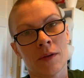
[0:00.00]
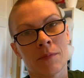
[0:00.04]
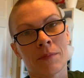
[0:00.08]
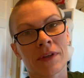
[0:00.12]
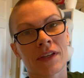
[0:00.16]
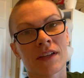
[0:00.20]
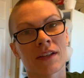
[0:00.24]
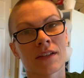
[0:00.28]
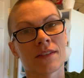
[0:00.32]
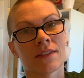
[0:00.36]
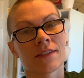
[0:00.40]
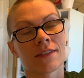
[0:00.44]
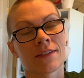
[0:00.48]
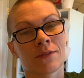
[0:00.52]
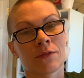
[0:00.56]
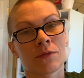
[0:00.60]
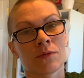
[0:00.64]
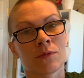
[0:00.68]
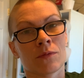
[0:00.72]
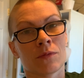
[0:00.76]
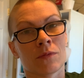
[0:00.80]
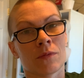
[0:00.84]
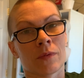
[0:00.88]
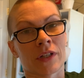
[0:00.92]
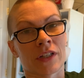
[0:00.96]
because
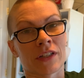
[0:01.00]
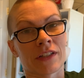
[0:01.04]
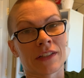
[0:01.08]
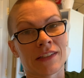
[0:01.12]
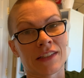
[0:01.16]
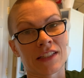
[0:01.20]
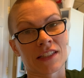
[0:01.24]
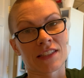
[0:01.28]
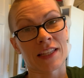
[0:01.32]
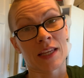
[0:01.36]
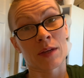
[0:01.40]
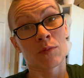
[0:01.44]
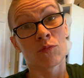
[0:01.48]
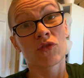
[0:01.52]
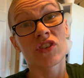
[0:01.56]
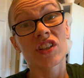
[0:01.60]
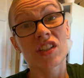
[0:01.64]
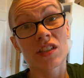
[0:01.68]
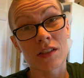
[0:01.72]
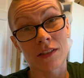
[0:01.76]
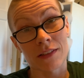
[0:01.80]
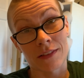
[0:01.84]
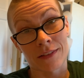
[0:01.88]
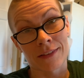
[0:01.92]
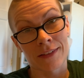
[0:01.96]
we're in the same
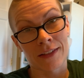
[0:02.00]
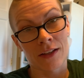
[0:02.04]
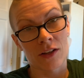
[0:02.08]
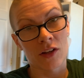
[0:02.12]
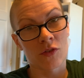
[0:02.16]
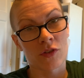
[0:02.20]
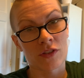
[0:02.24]
region I